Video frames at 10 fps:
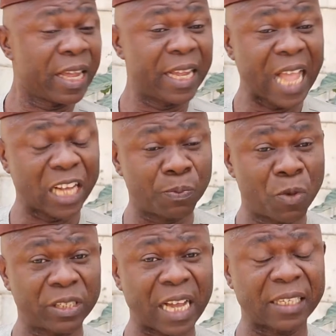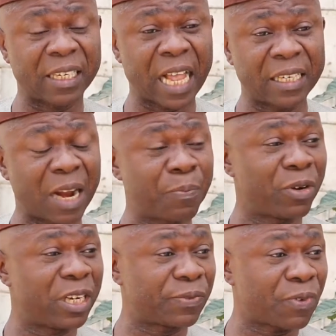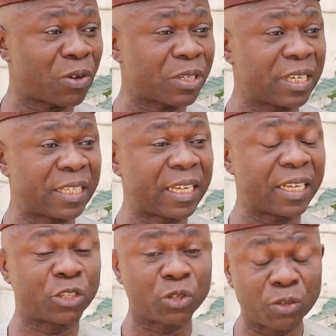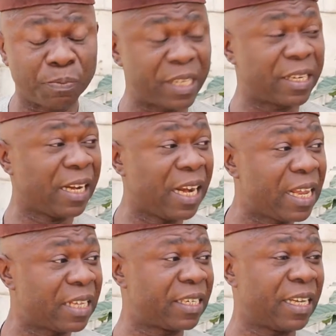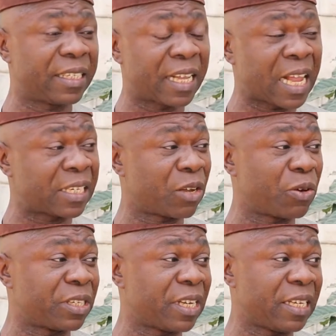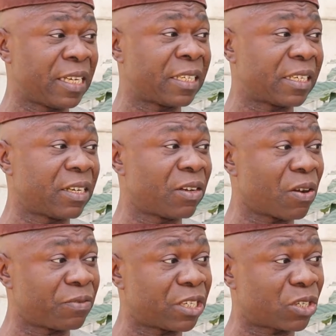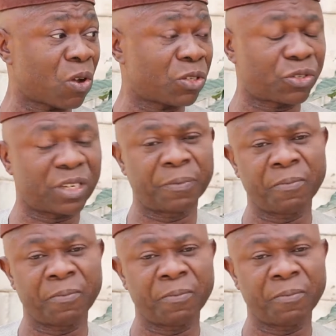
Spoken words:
In as much as the Nigerian police force should be the lead internal security agency of this country.